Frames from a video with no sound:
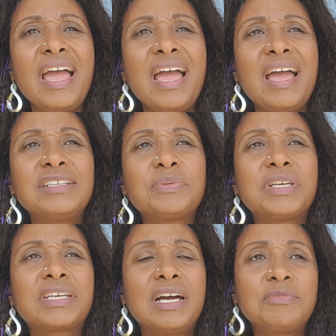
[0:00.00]
And when
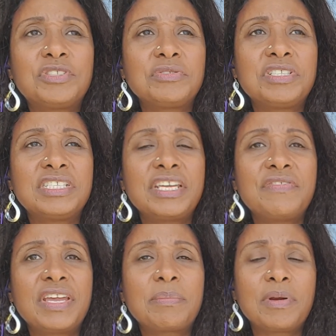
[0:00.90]
it comes to
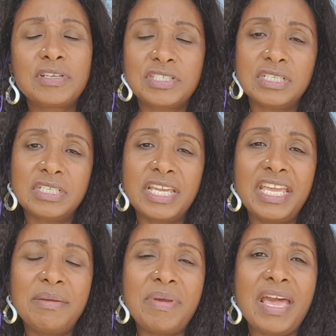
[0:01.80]
receiving personal
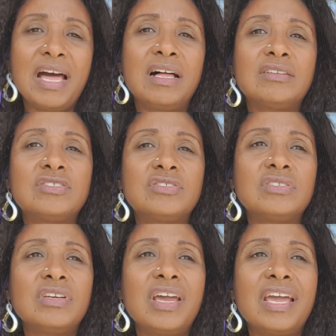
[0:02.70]
emails
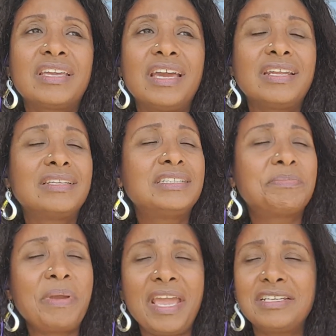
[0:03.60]
and getting
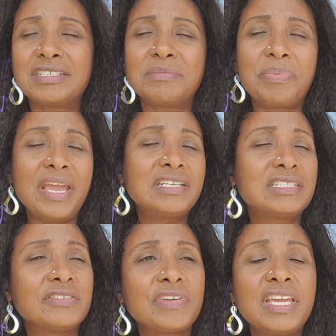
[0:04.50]
these pages and
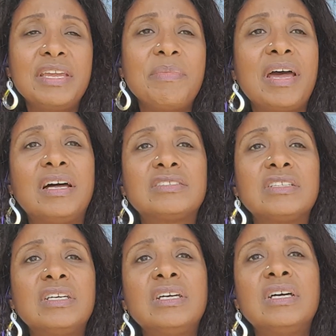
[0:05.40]
pages of emails,
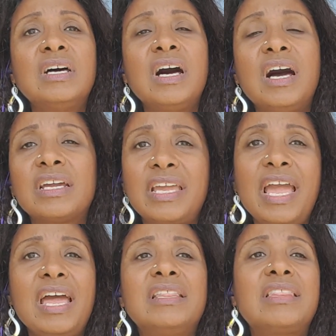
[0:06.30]

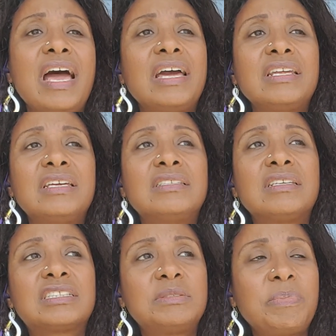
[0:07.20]
again, that is
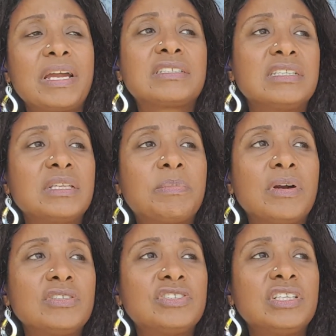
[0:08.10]
expecting the
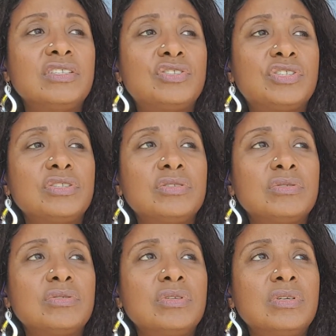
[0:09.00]
person
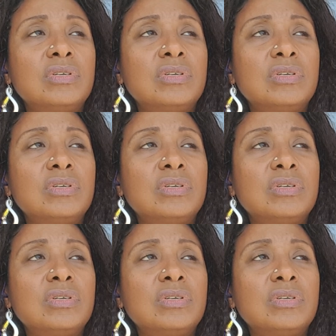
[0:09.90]
to